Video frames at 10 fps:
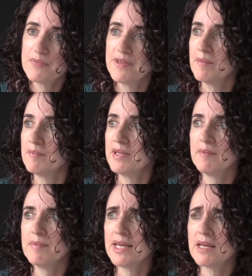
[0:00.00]
that may
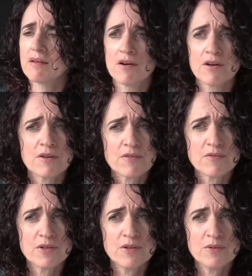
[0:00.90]
make it harder
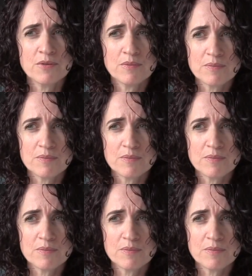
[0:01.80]
for you